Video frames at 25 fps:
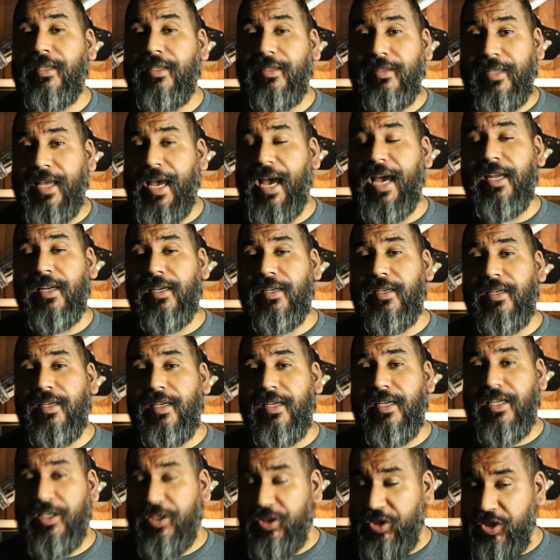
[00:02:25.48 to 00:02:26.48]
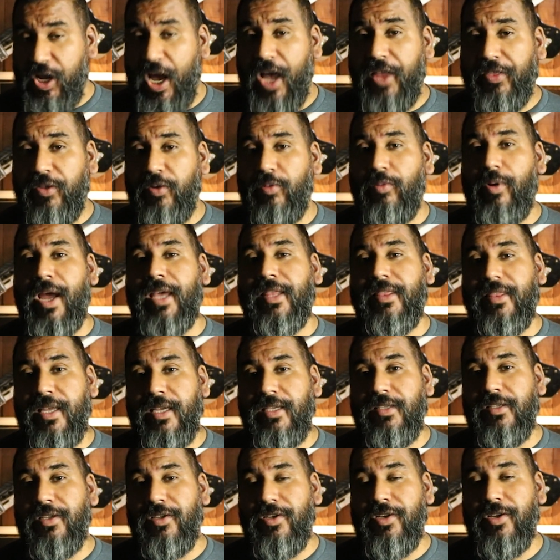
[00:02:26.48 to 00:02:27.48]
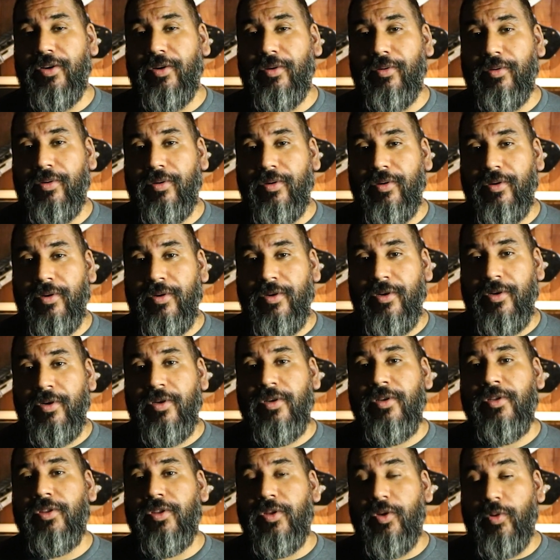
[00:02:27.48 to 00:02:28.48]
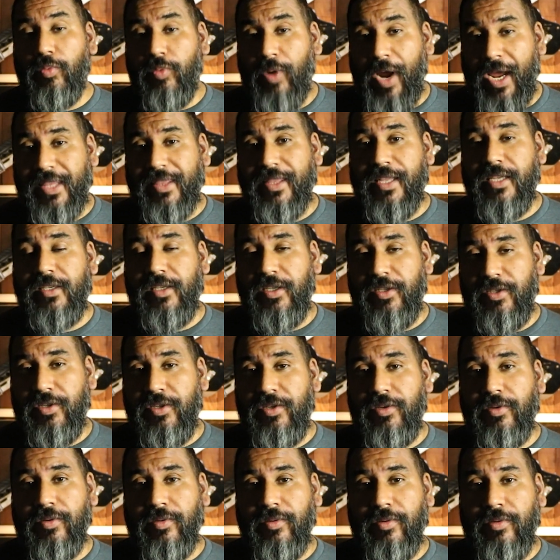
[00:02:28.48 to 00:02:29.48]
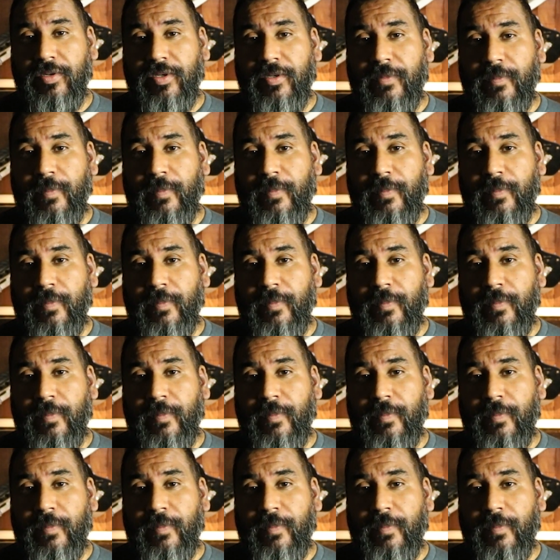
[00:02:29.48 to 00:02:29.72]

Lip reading: That is not the right thing to do. The right thing to do